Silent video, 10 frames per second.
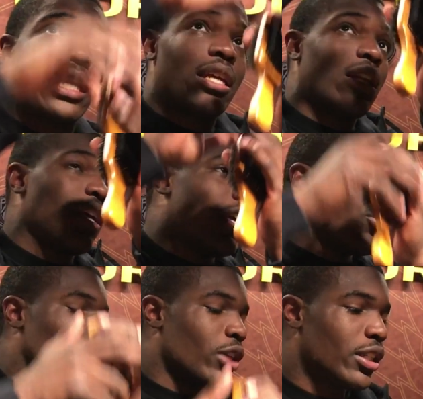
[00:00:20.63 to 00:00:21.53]
to get it.
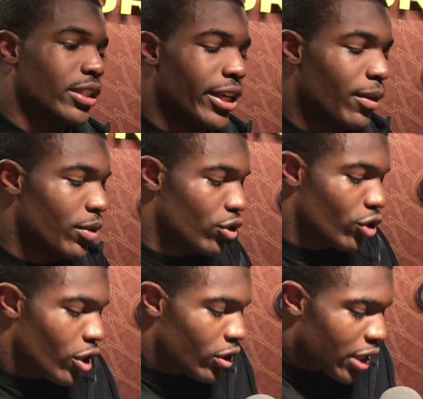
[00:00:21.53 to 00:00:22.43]
Tried to stay up, then
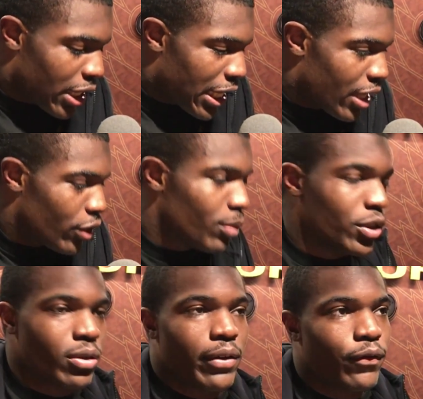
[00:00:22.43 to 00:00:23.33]
Charles kind of got under me,
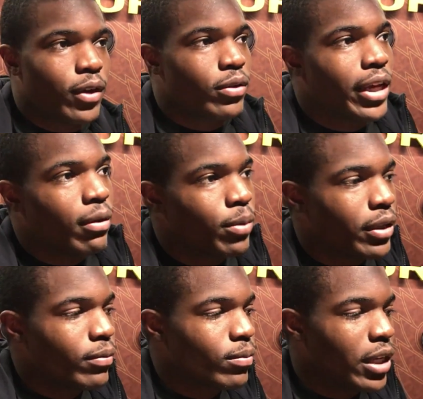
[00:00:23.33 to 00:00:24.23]
so I fell down.
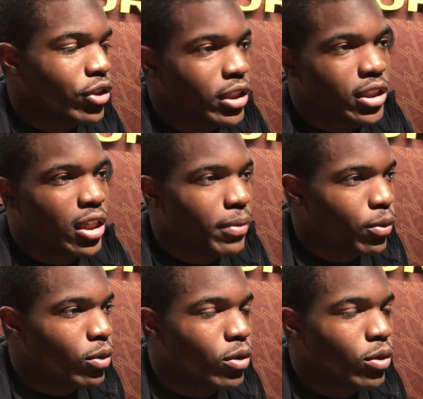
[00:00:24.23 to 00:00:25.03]
But when I tried to celebrate with